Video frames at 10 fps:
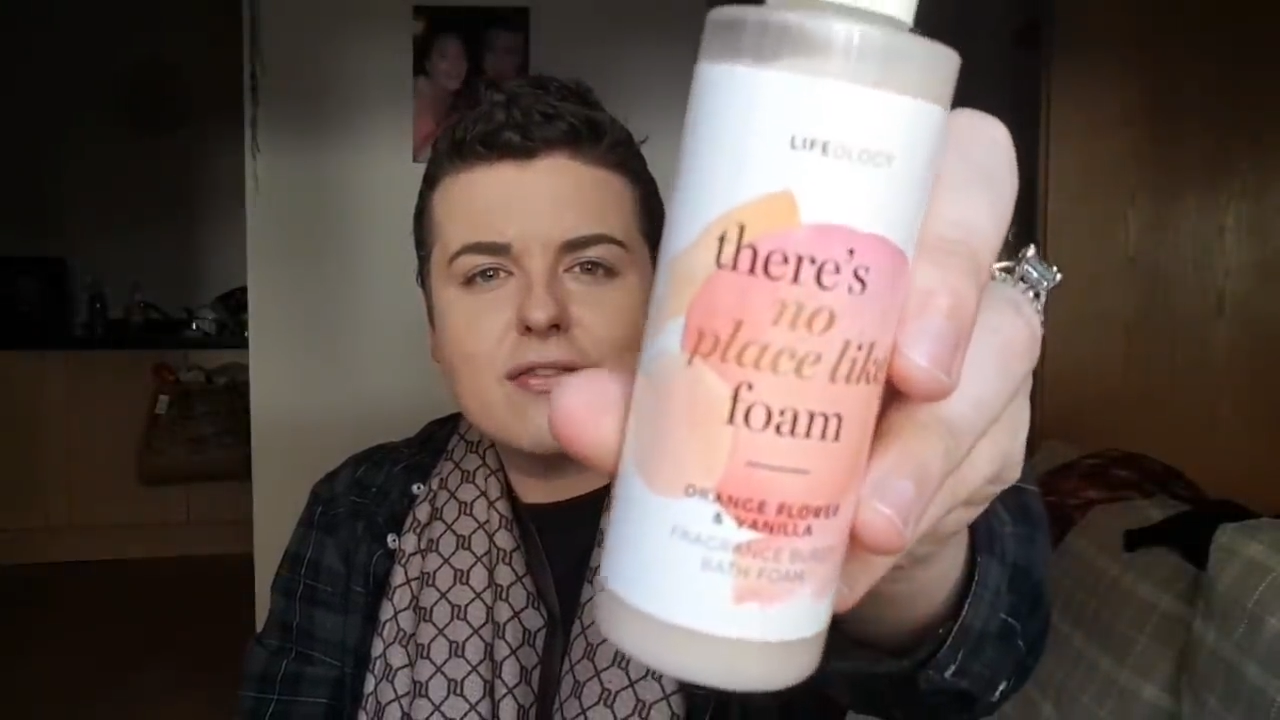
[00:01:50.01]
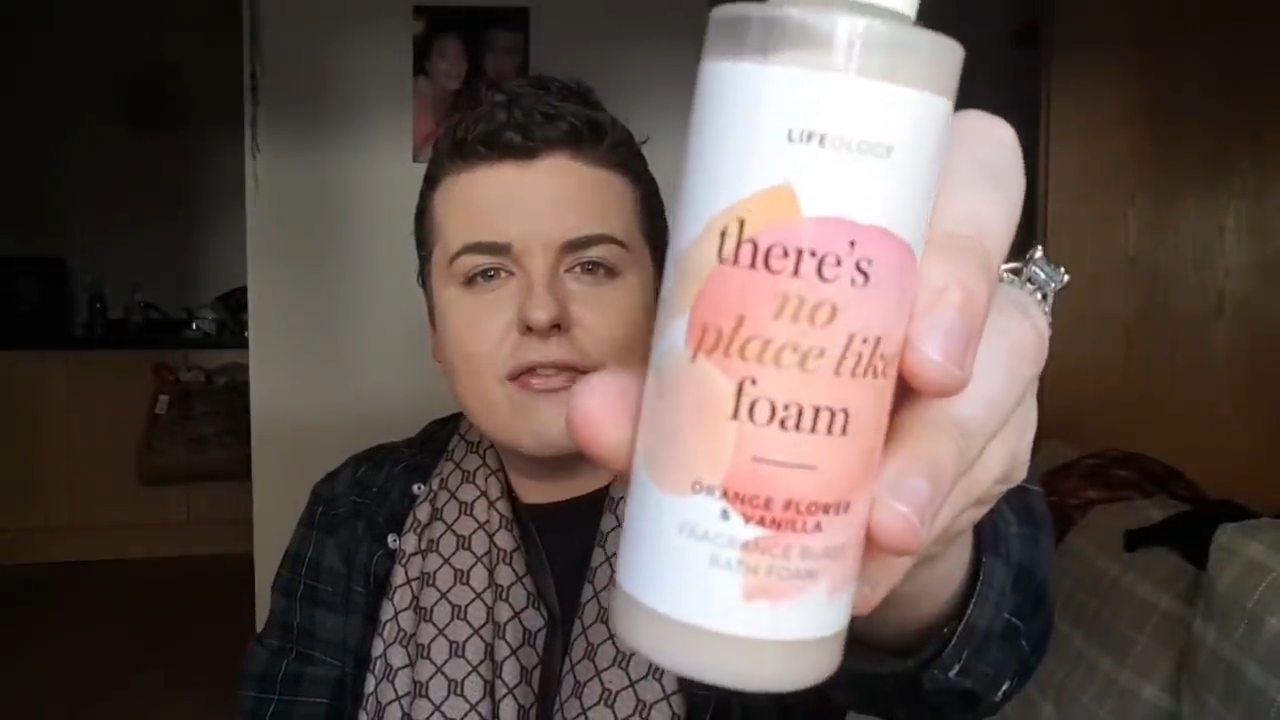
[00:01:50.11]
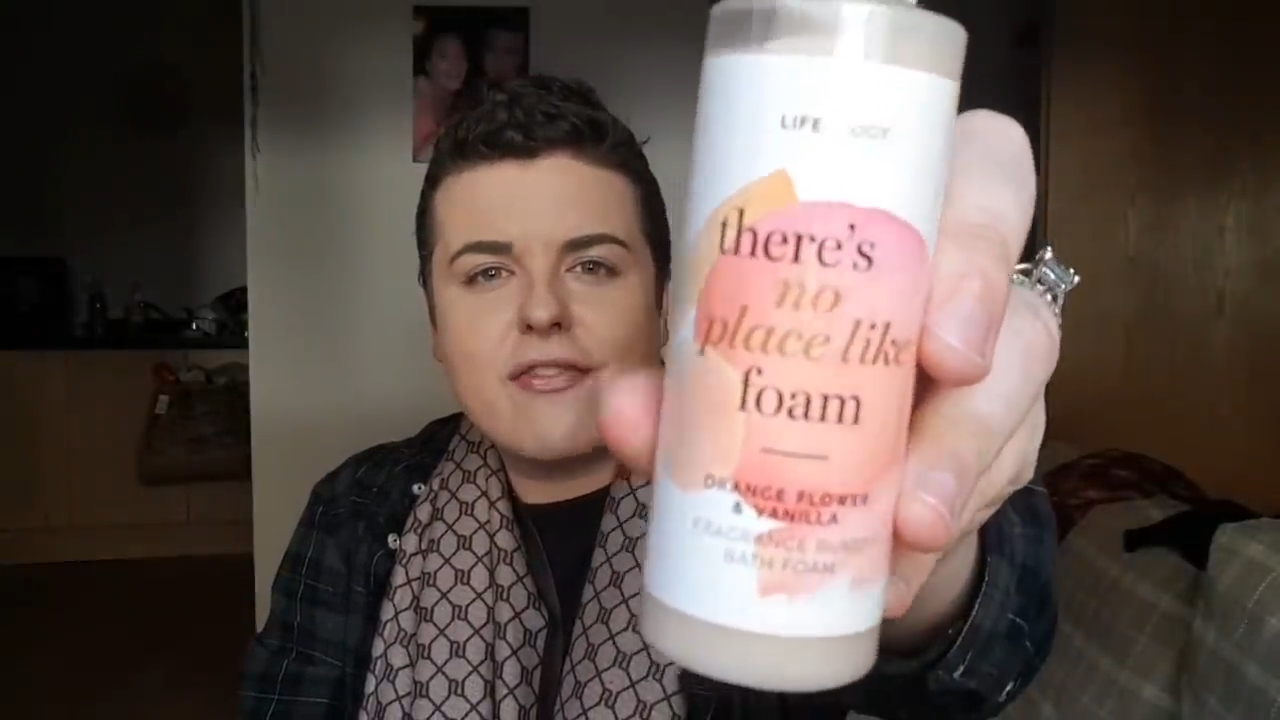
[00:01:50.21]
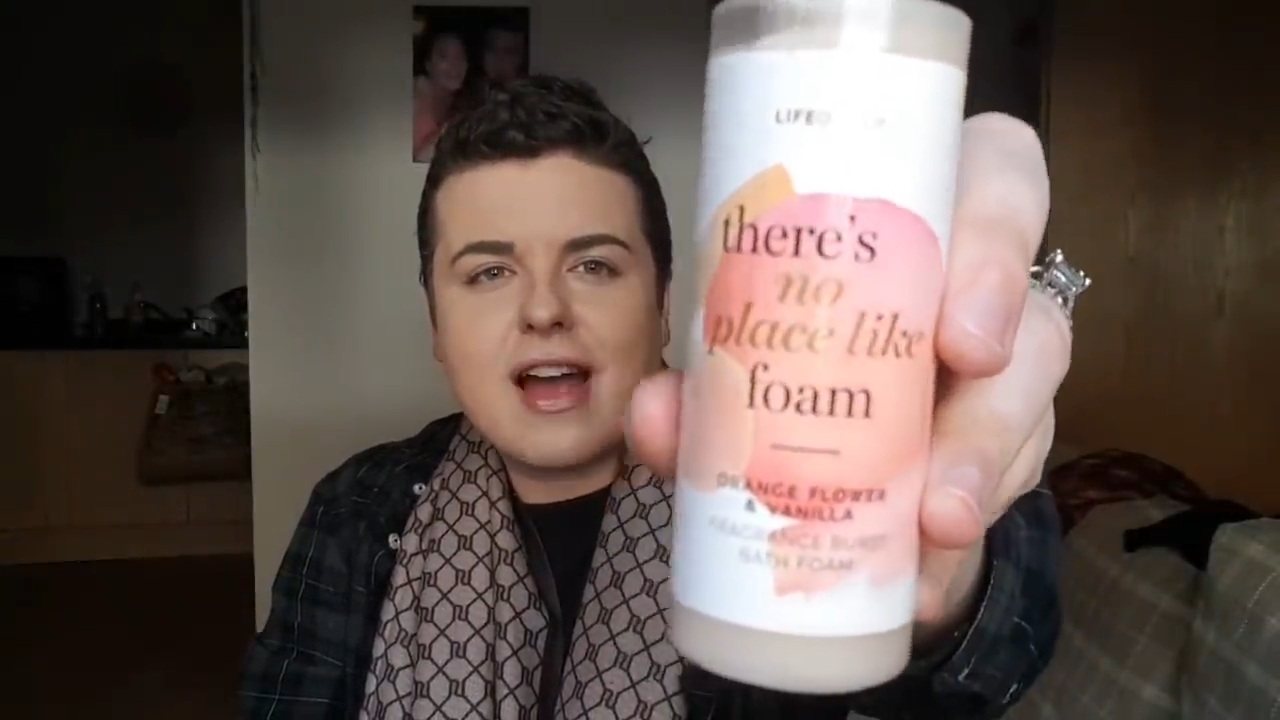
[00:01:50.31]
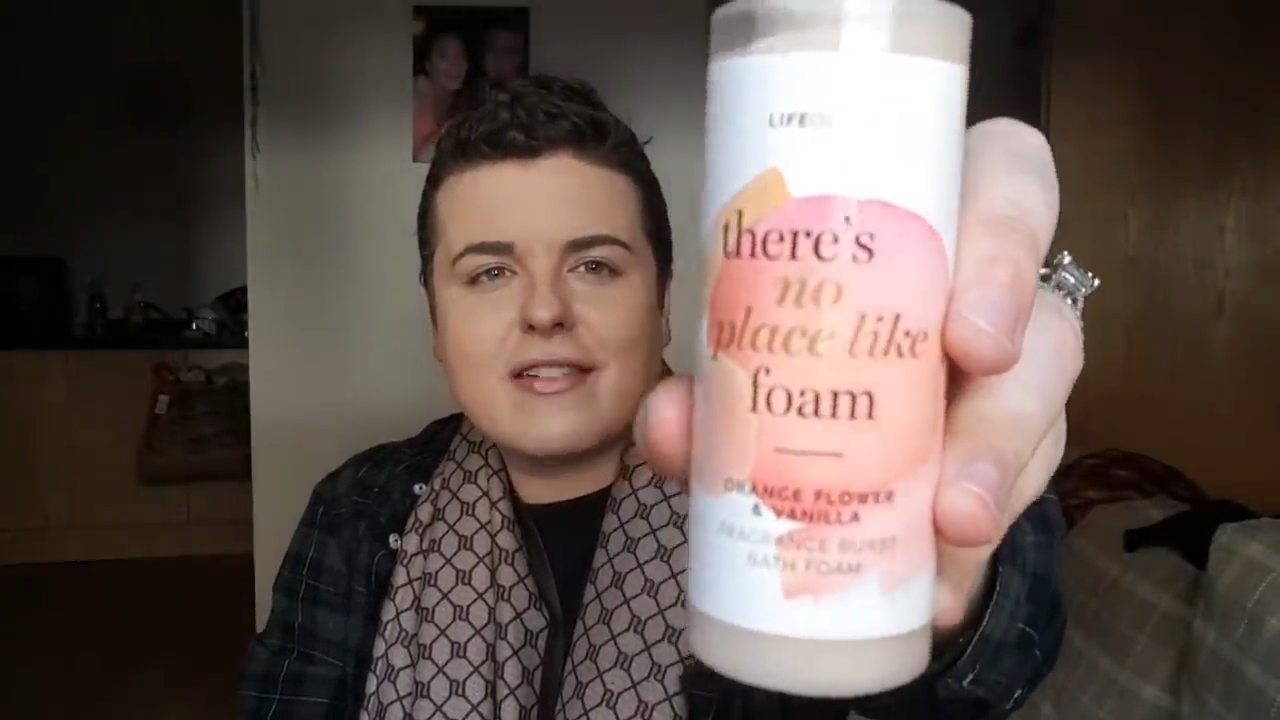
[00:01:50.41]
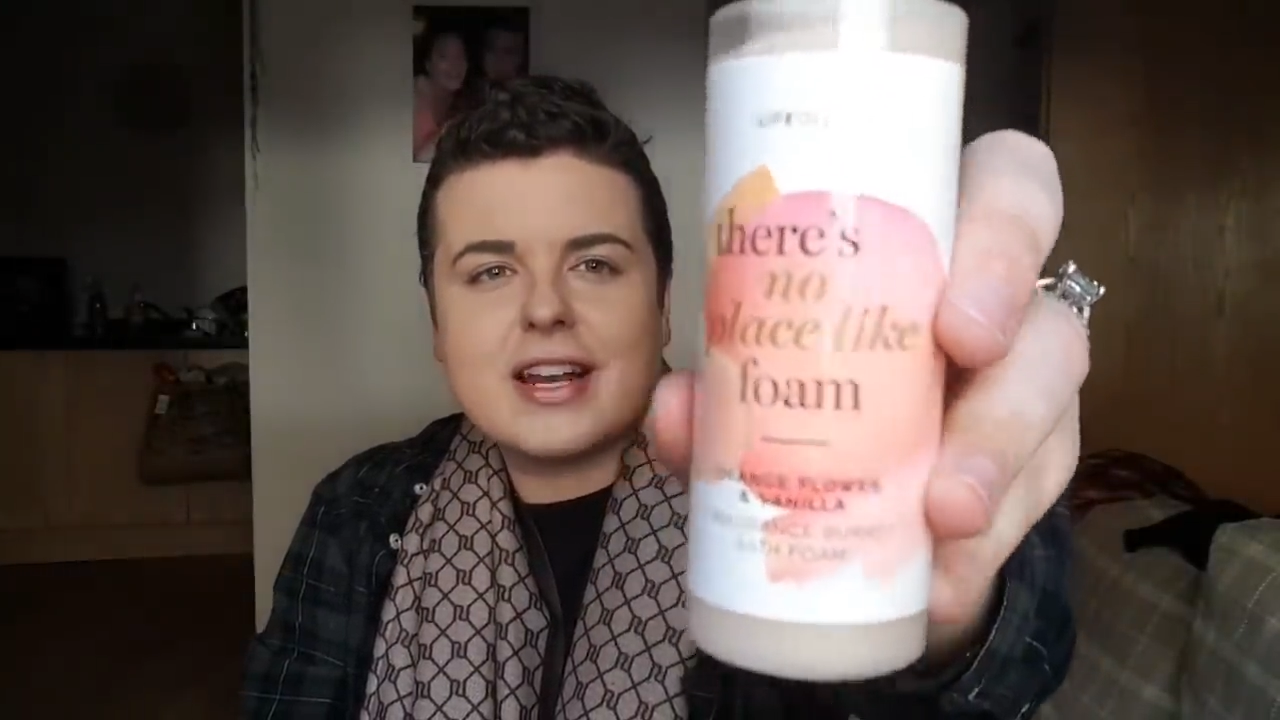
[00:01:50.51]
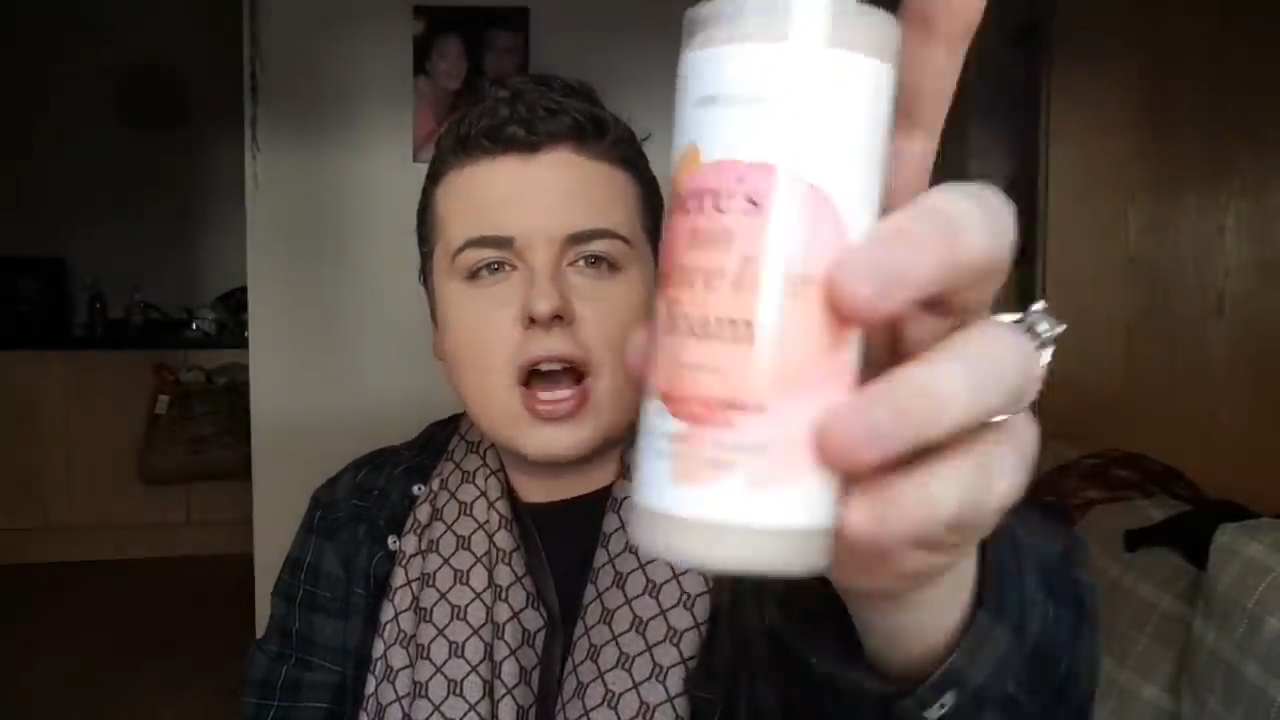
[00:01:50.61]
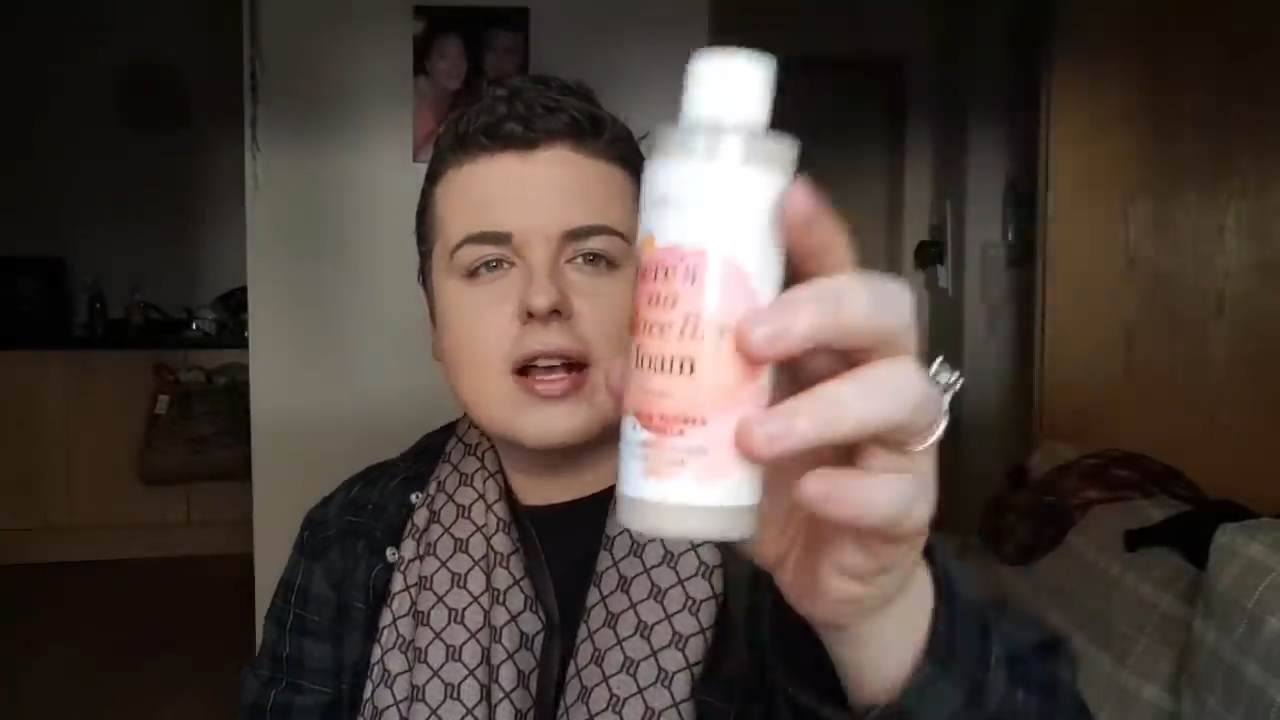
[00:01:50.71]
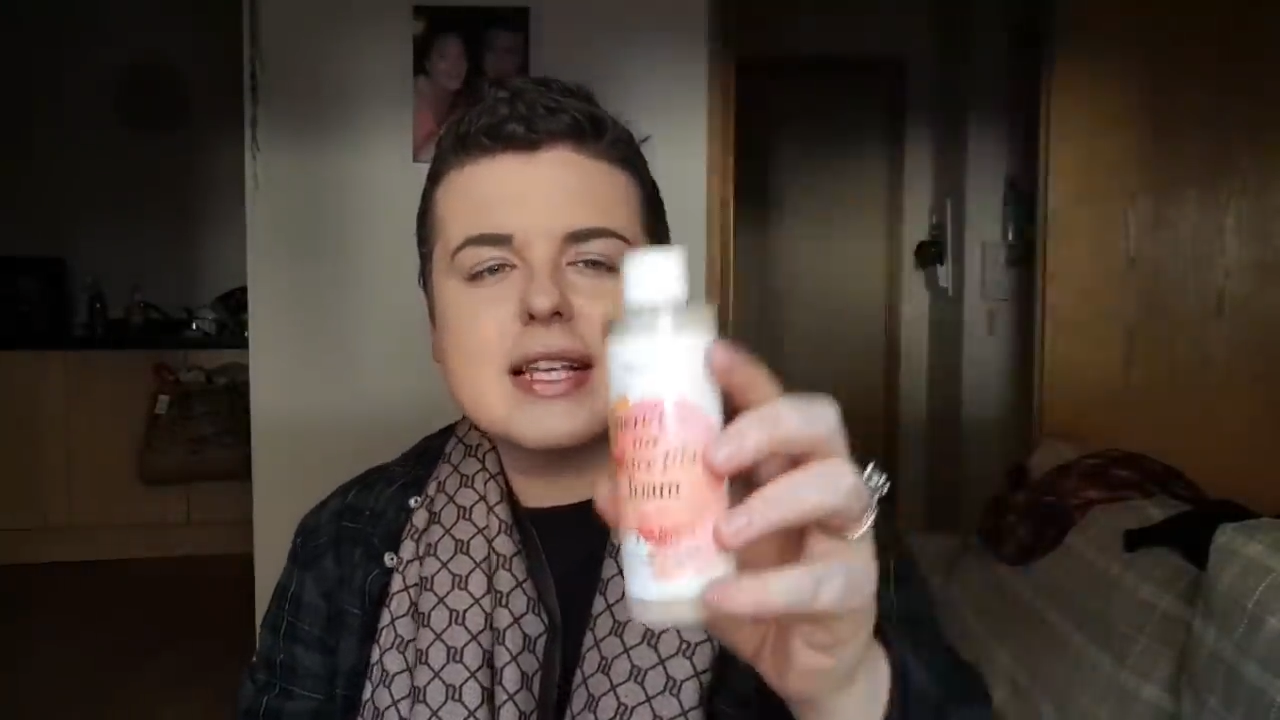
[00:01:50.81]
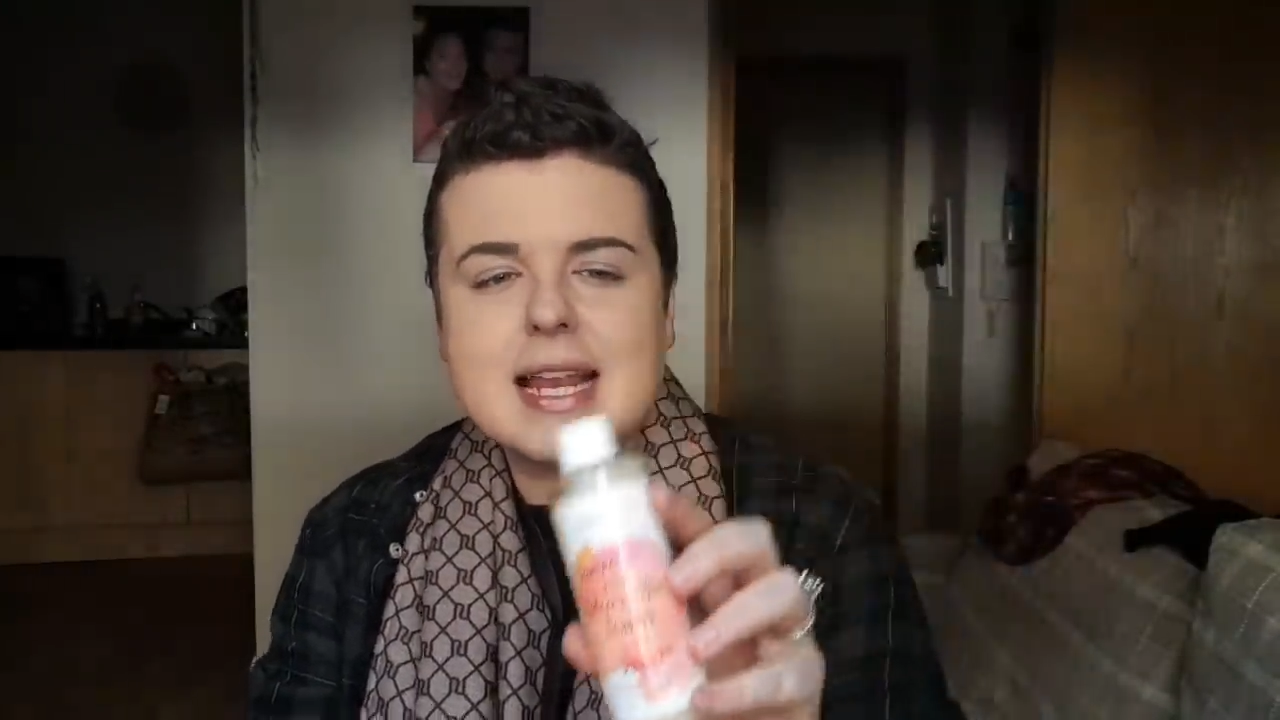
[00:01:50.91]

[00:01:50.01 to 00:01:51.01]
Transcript: very nice,